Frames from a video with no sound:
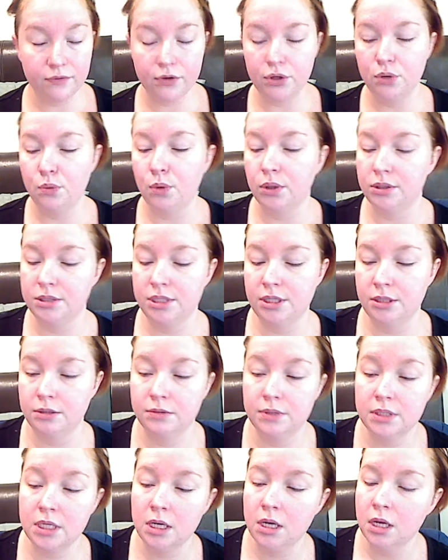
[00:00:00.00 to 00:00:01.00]
you want to
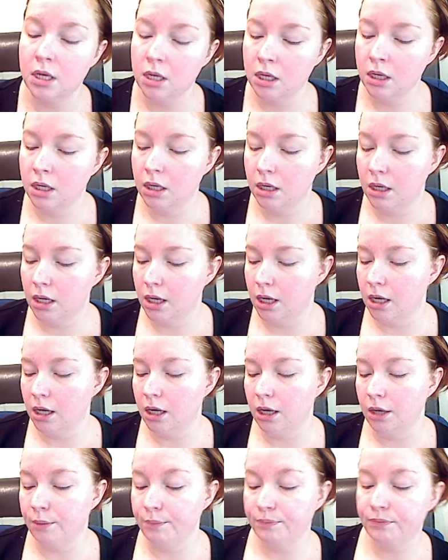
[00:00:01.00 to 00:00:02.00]
use.
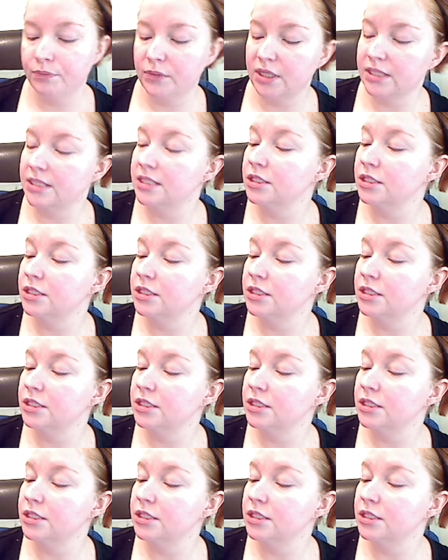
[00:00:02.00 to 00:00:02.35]
This